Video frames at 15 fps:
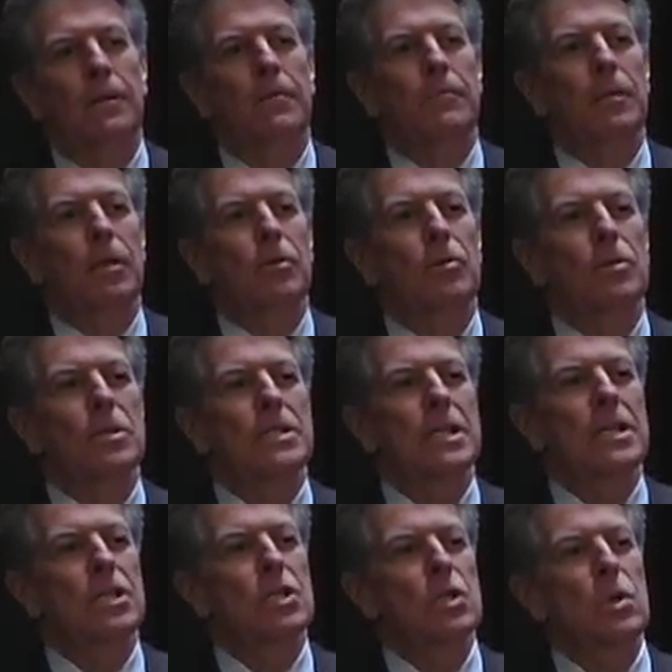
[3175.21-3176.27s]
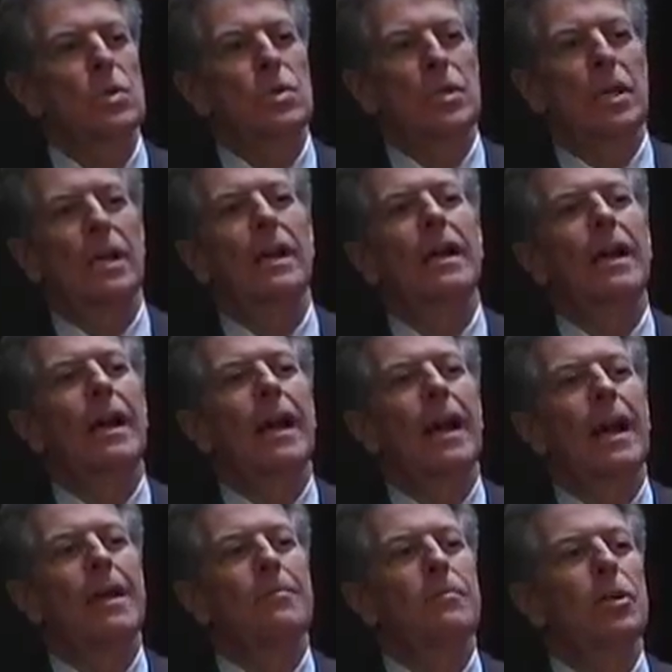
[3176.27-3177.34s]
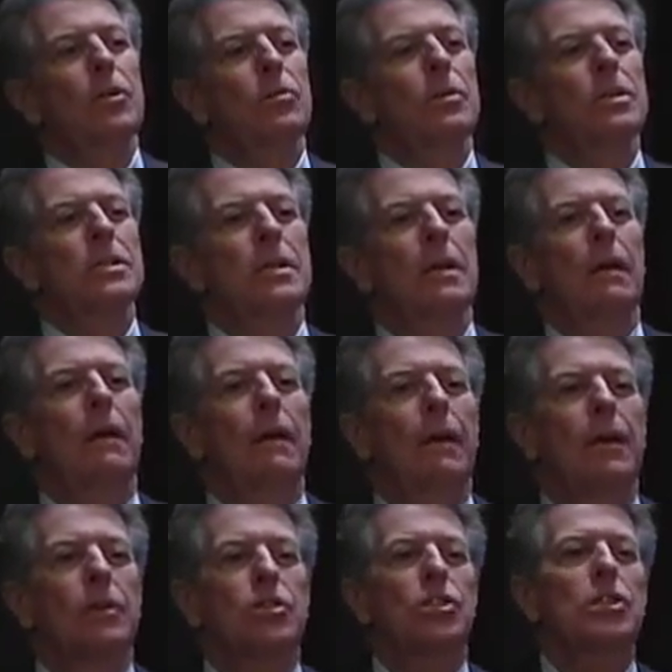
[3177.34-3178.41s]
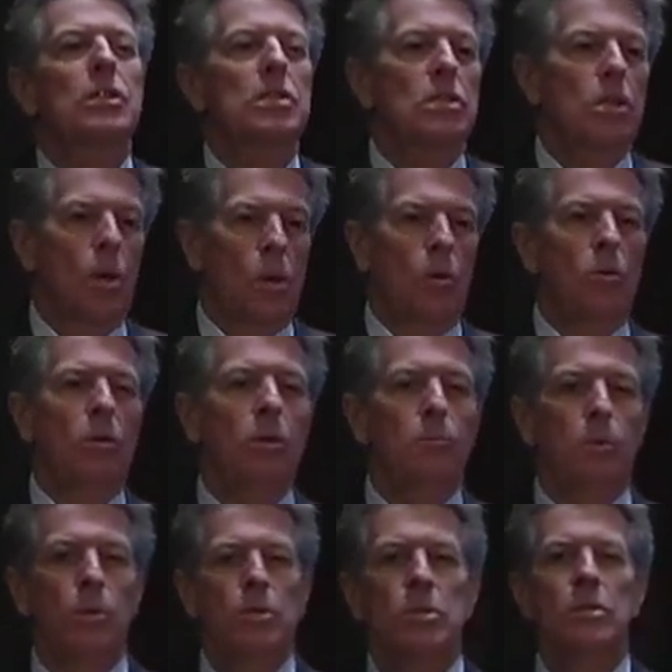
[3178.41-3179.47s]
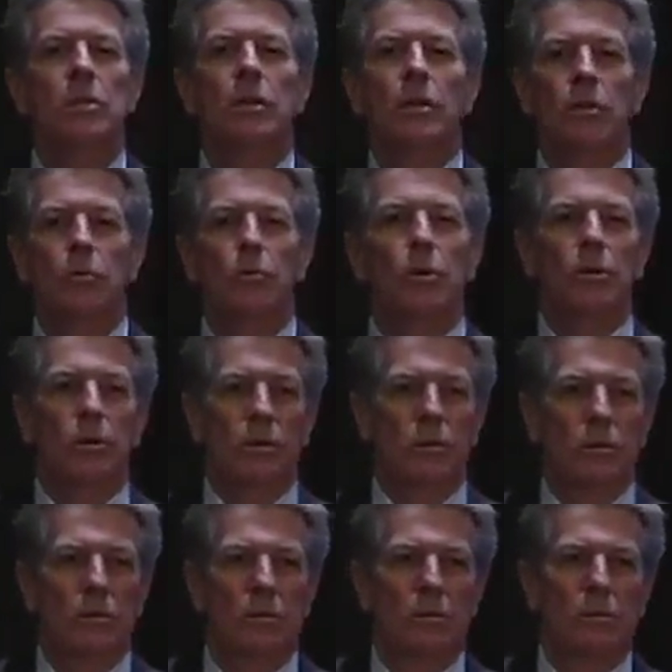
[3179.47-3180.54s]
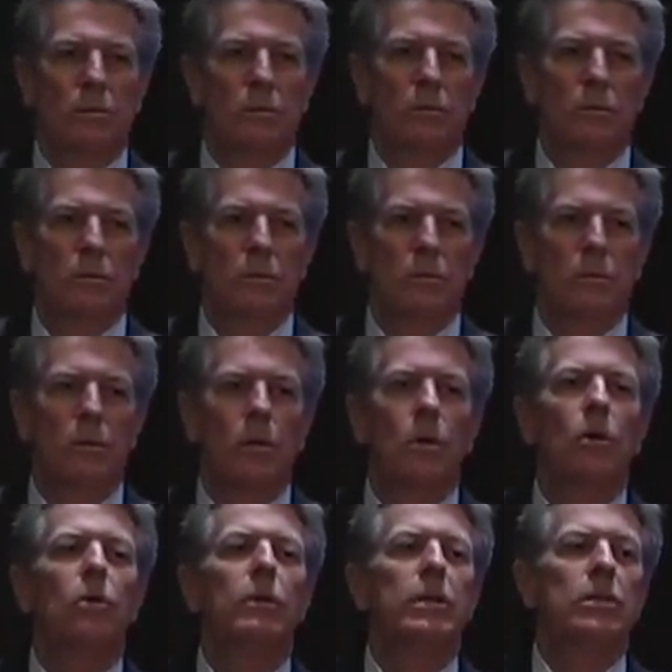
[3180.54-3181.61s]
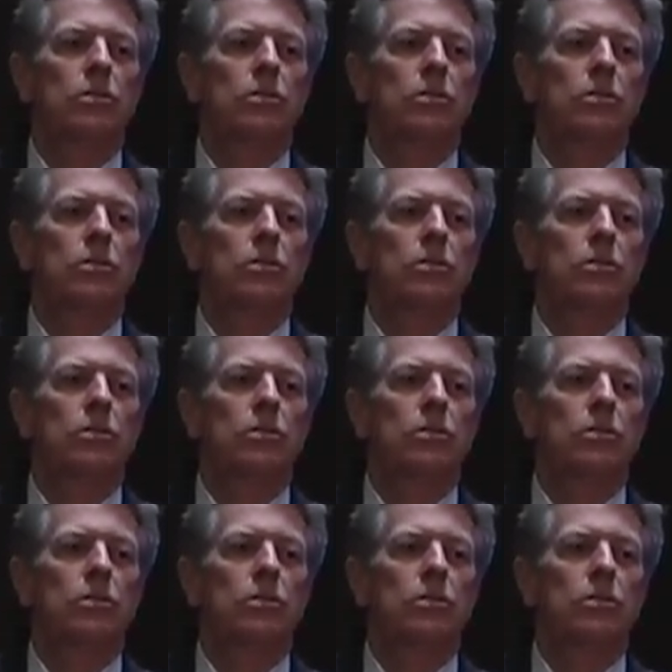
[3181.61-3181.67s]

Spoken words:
because he is so sick and because she is the only person in the world who he